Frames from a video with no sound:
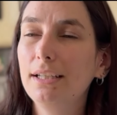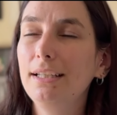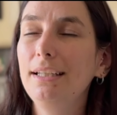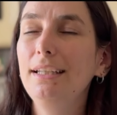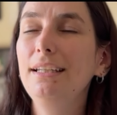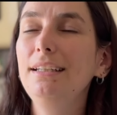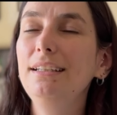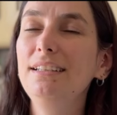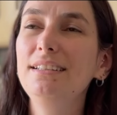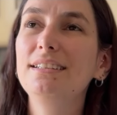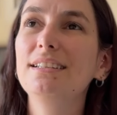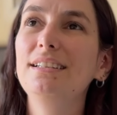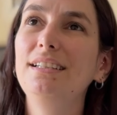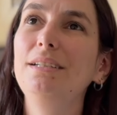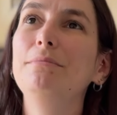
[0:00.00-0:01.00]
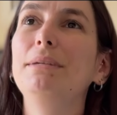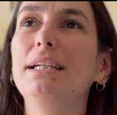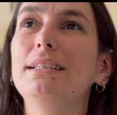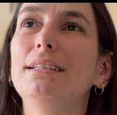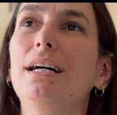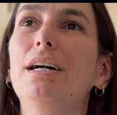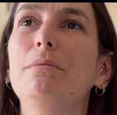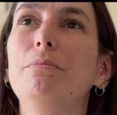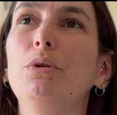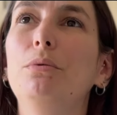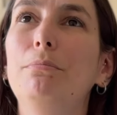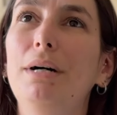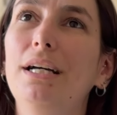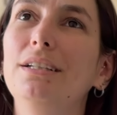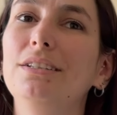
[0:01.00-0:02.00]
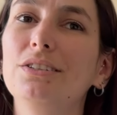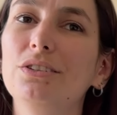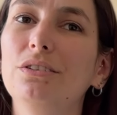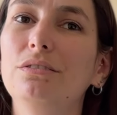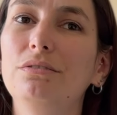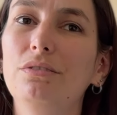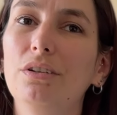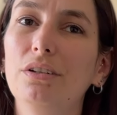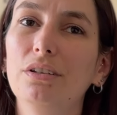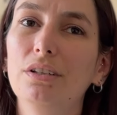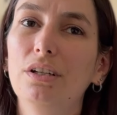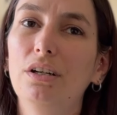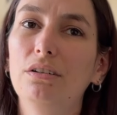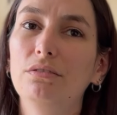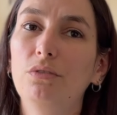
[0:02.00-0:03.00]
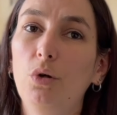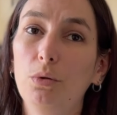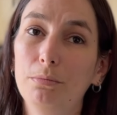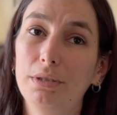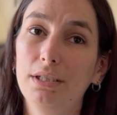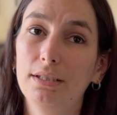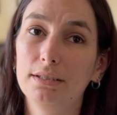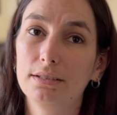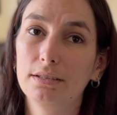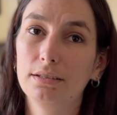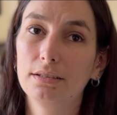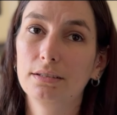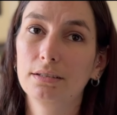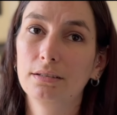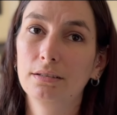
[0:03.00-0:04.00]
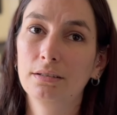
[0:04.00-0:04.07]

can easily mess up your balance of almond essence.